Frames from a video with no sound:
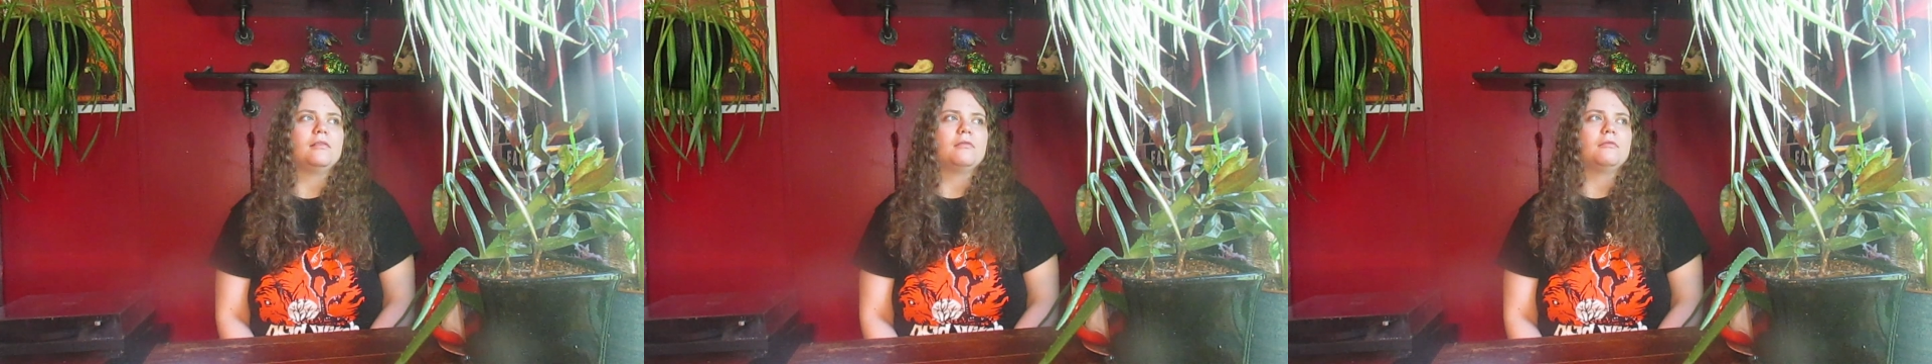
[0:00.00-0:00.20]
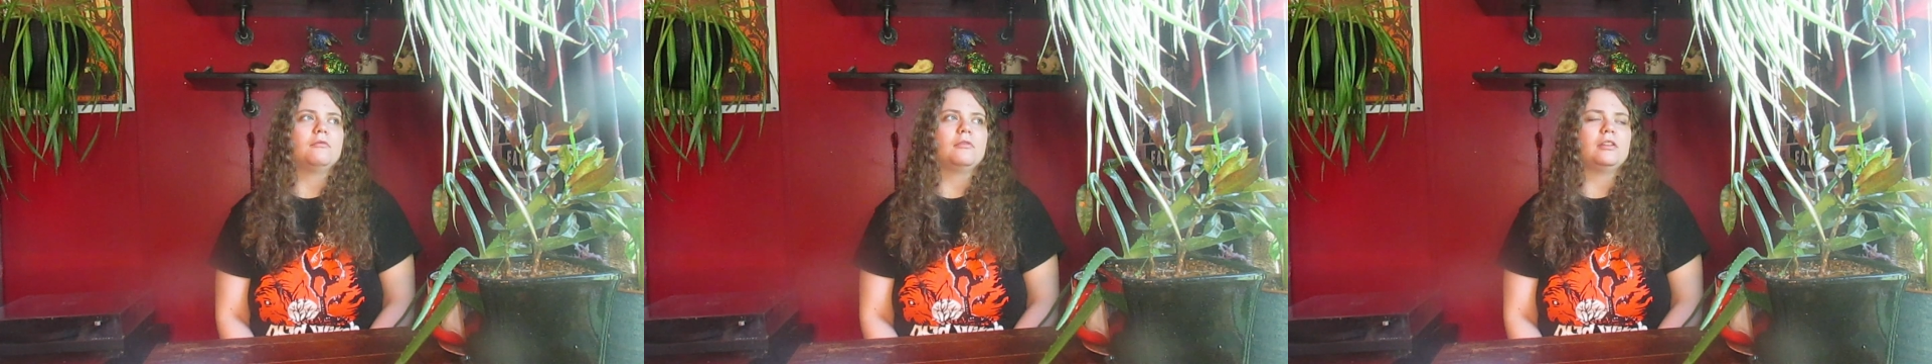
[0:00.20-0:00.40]

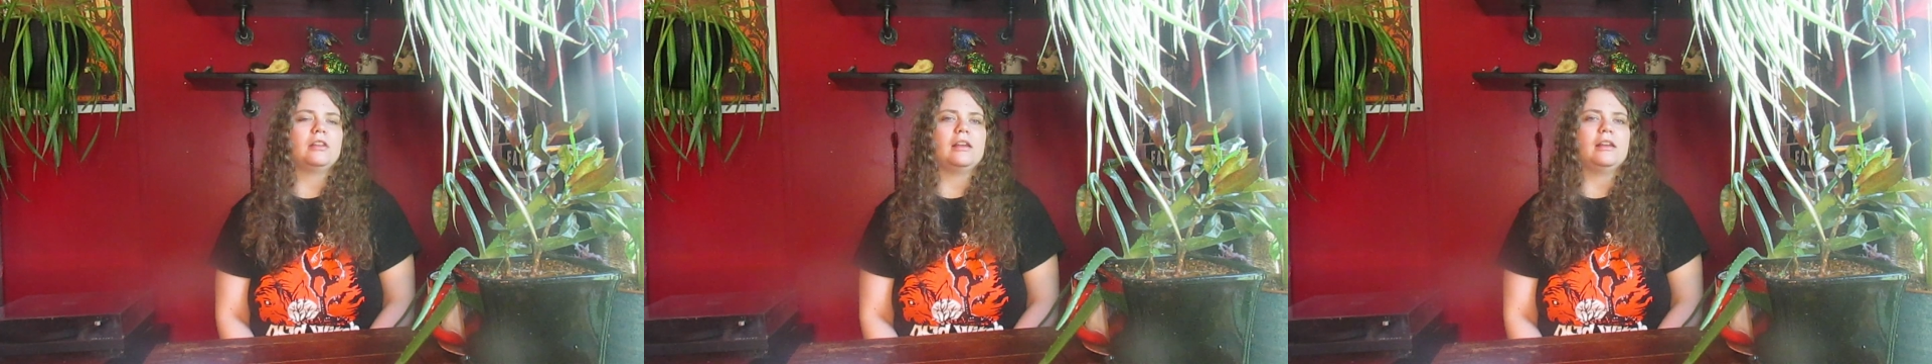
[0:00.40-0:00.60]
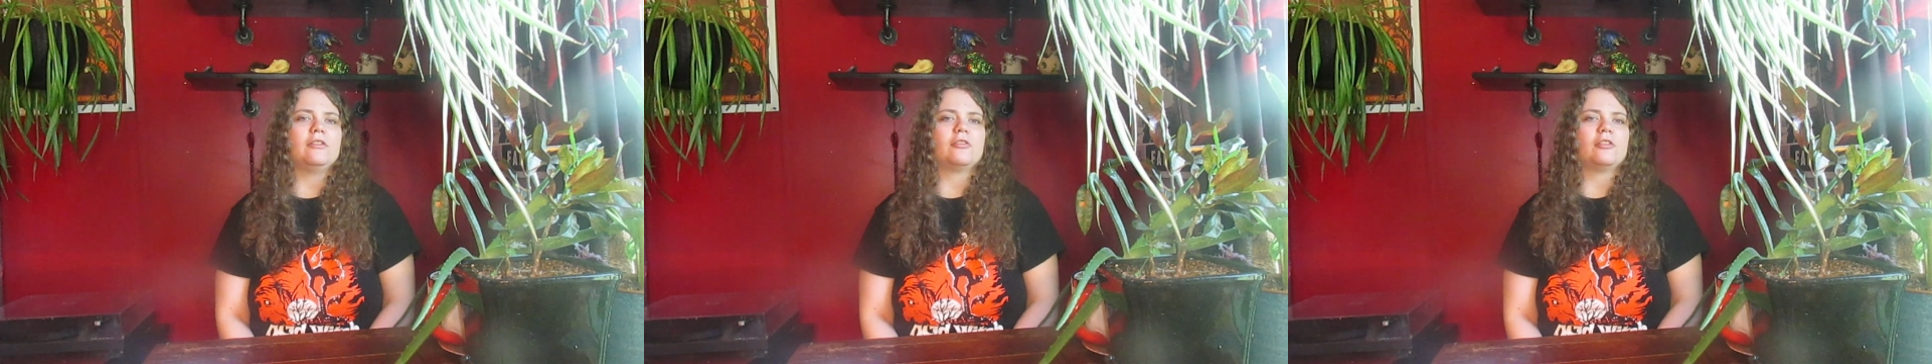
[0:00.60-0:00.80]
would
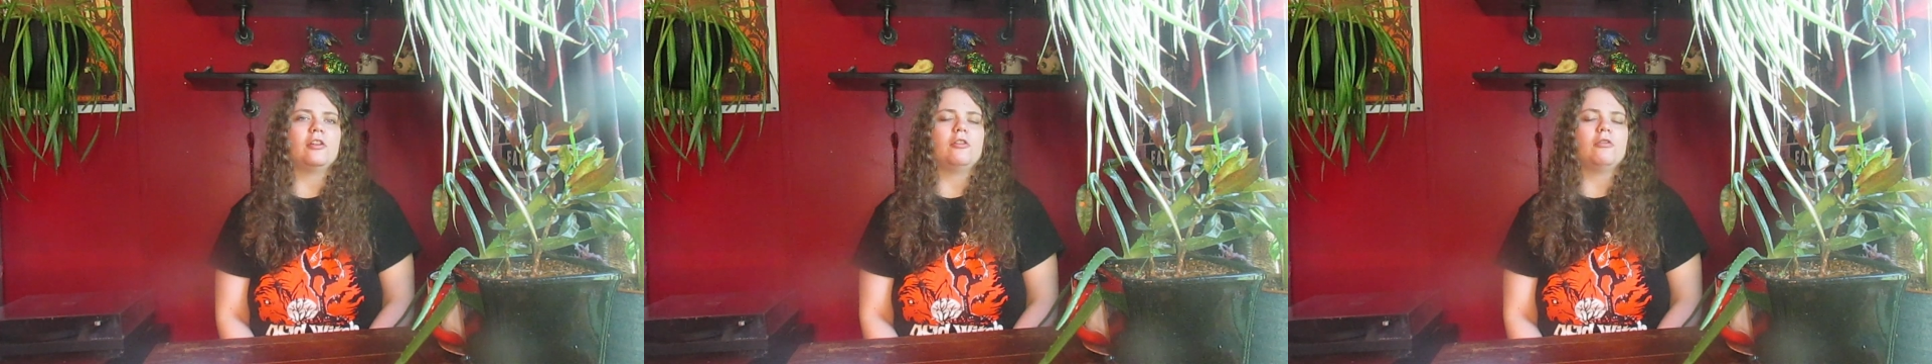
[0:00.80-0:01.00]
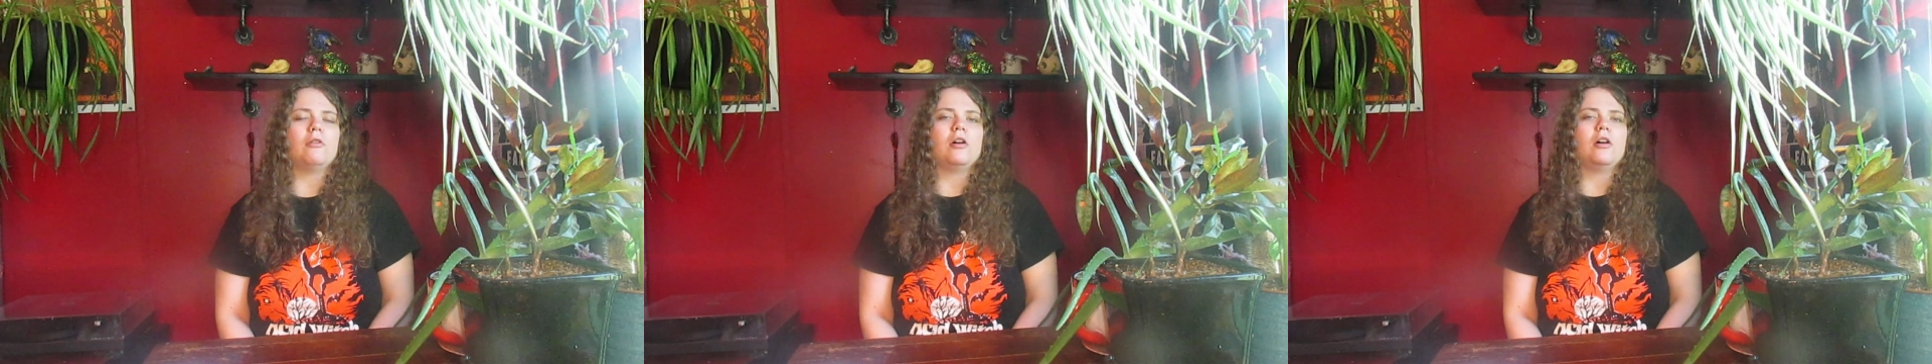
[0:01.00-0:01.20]
later
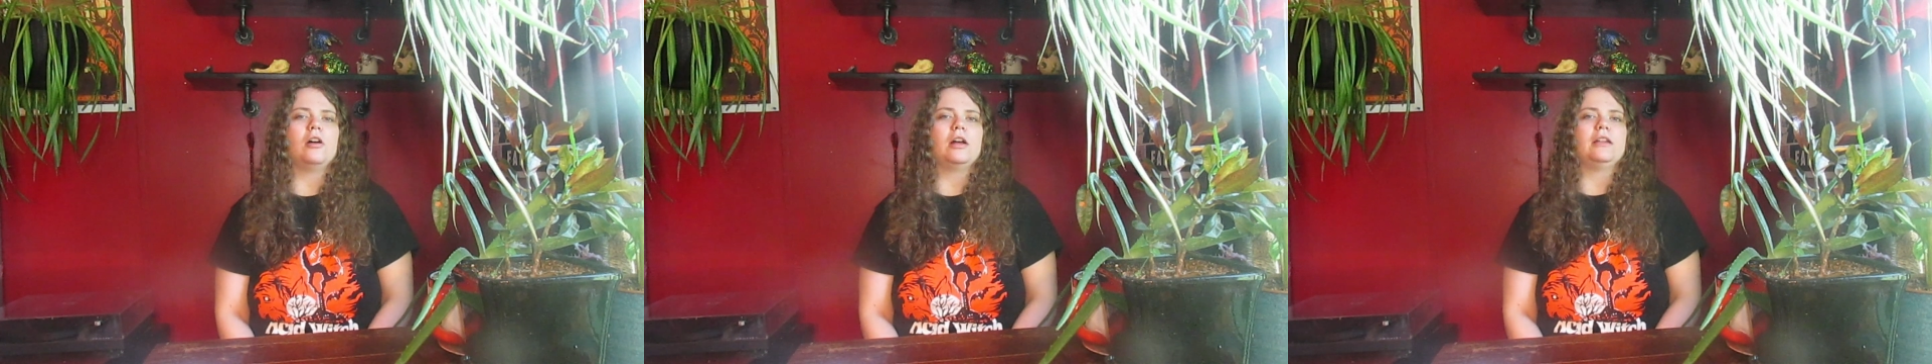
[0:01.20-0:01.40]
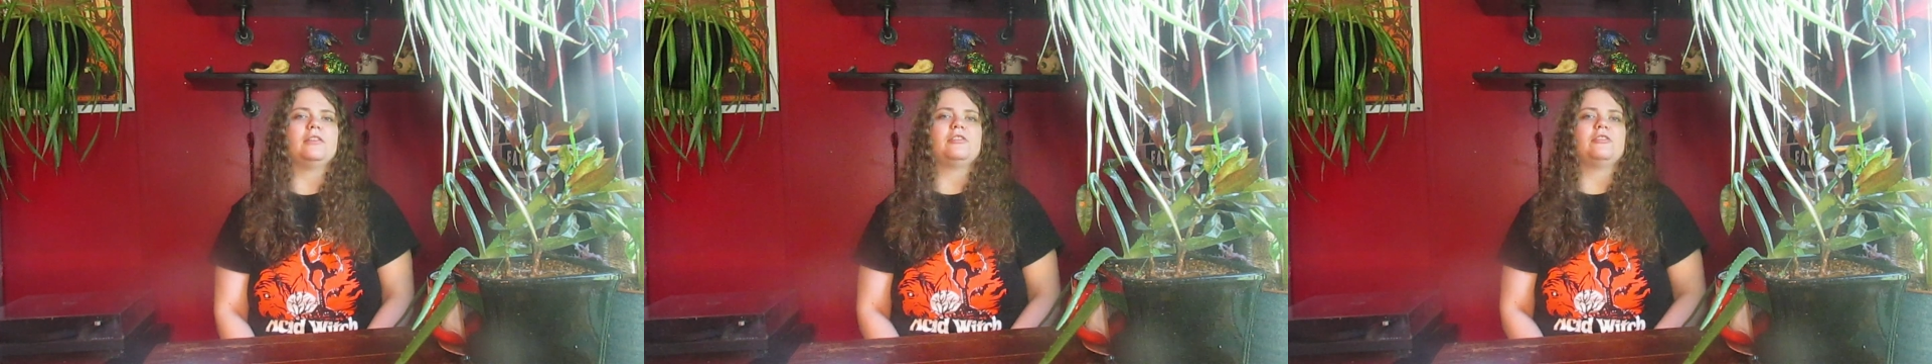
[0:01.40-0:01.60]
go
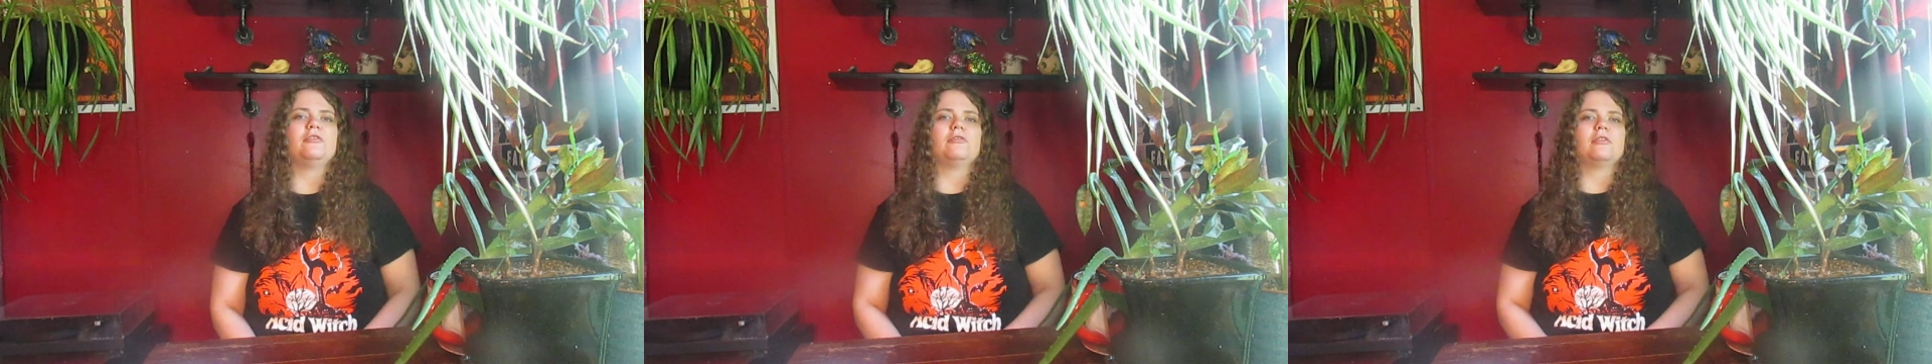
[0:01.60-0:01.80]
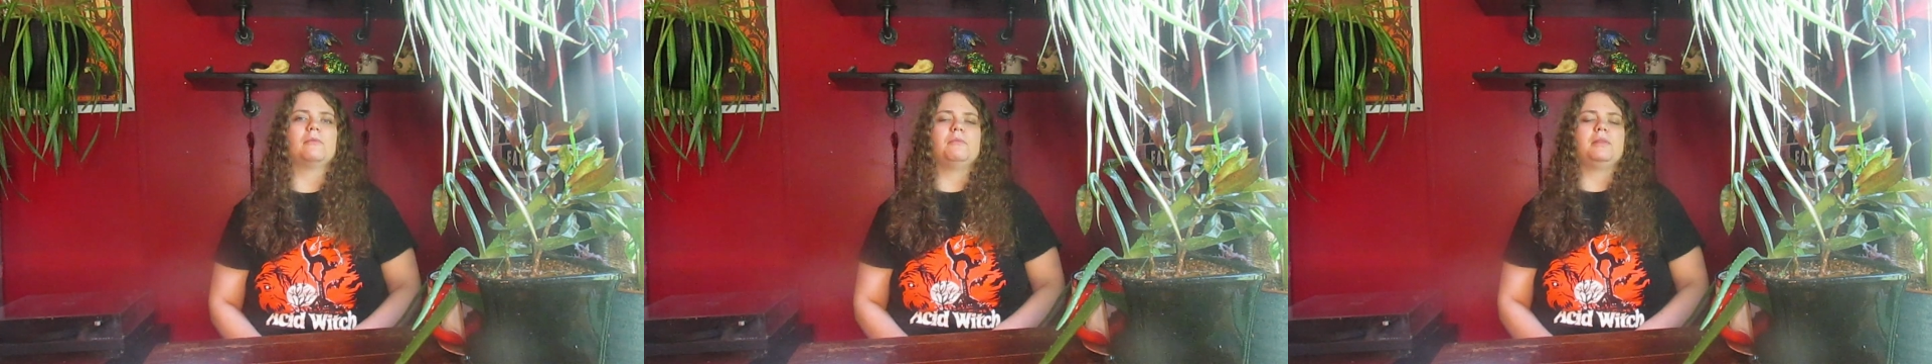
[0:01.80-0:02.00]
on
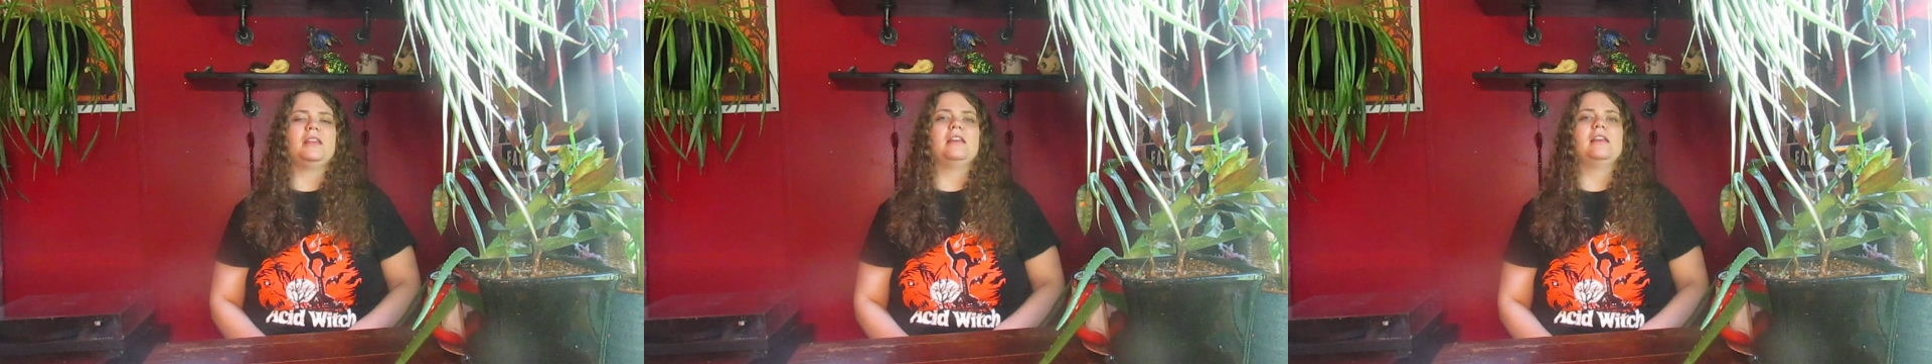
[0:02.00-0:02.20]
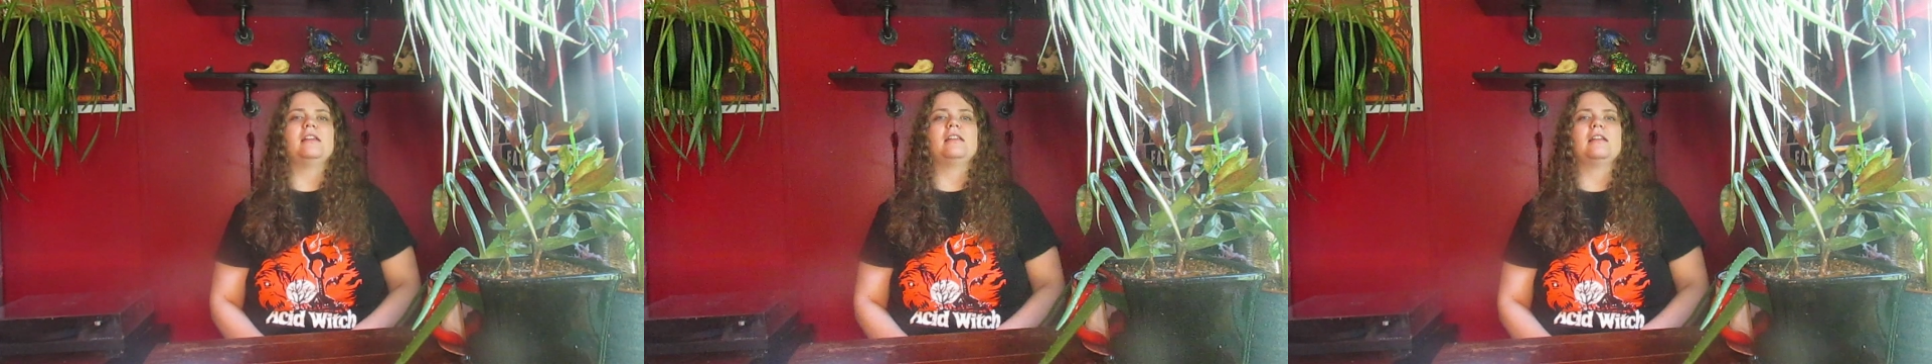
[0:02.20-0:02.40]
to
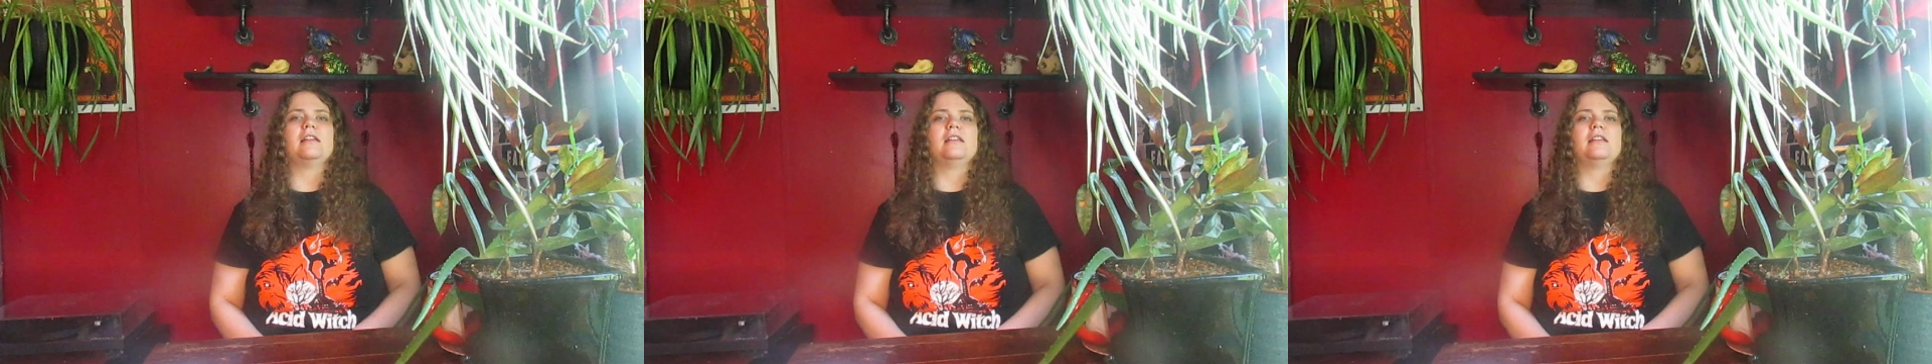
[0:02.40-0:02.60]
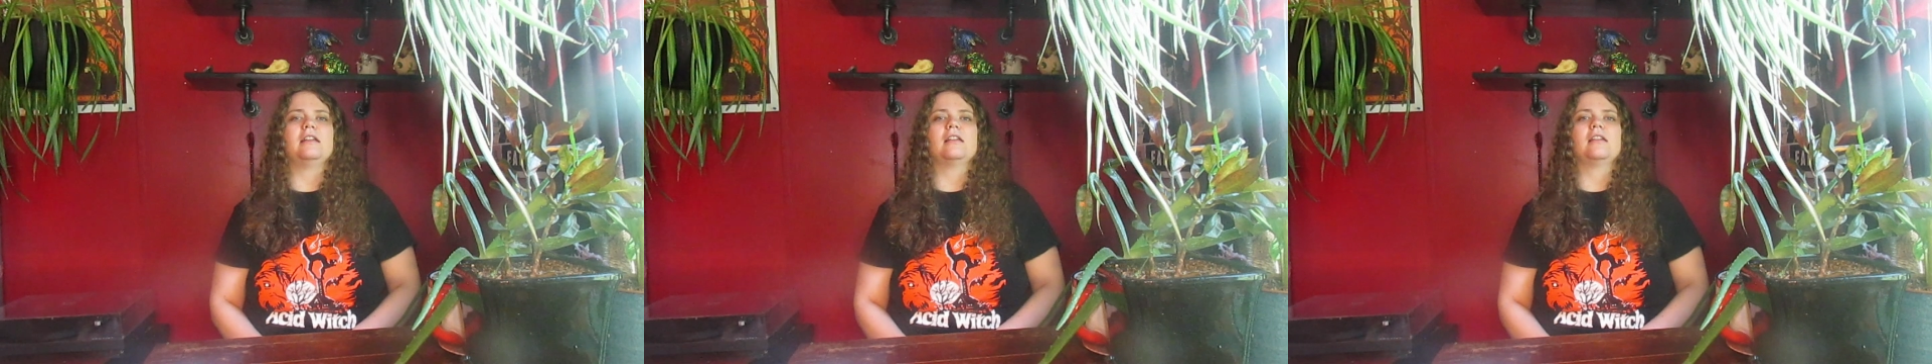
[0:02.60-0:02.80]
compete
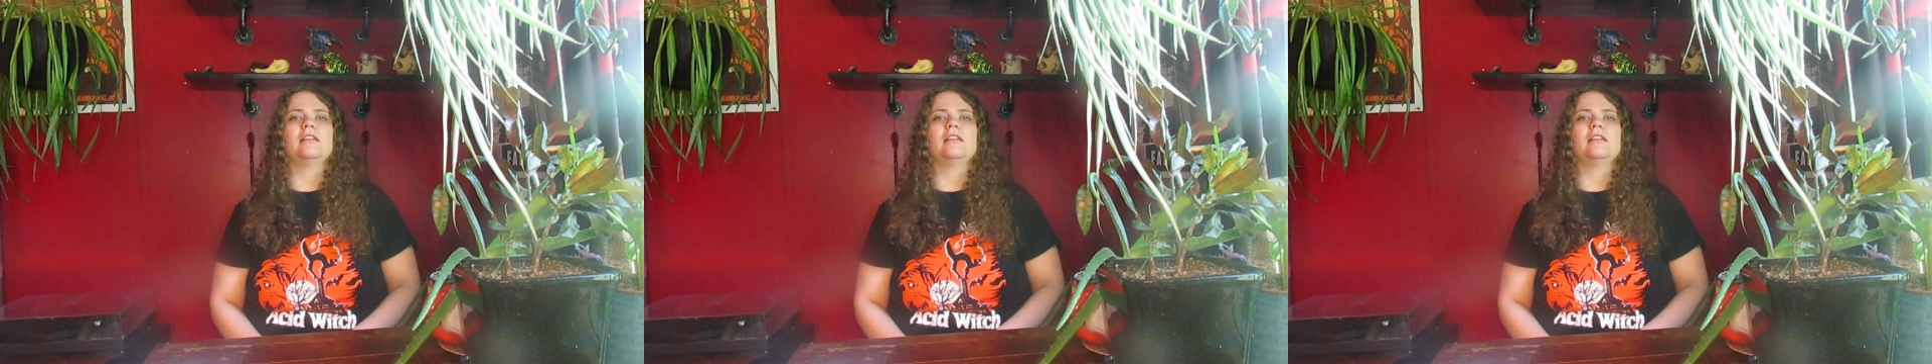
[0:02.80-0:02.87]
in,